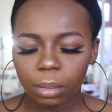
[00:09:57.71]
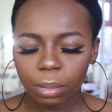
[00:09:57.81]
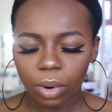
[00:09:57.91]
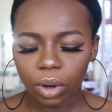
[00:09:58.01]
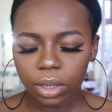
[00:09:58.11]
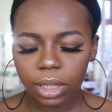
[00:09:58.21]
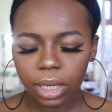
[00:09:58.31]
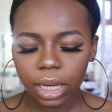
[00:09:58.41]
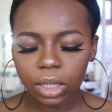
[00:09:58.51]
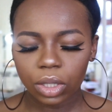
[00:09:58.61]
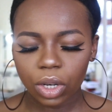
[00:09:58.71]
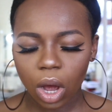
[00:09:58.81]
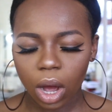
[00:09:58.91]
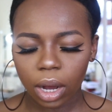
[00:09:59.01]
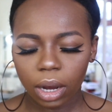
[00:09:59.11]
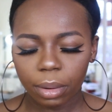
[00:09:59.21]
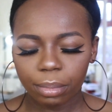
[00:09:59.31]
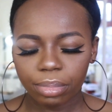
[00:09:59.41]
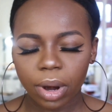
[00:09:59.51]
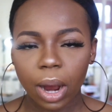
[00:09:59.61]
blonde and dark
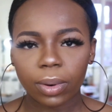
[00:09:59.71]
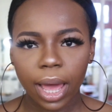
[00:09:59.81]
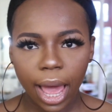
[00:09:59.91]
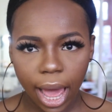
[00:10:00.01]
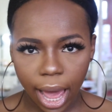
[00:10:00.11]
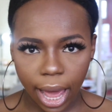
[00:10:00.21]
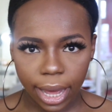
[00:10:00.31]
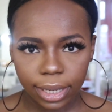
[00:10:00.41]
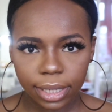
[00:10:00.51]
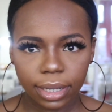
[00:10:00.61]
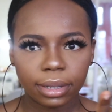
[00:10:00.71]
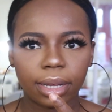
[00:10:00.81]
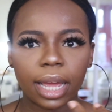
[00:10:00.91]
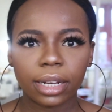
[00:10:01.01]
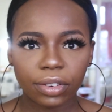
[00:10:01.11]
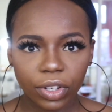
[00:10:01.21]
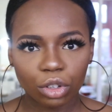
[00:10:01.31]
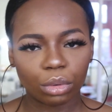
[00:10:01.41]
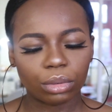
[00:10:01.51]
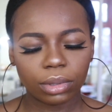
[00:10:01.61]
brown haired
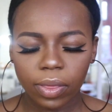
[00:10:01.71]
individuals.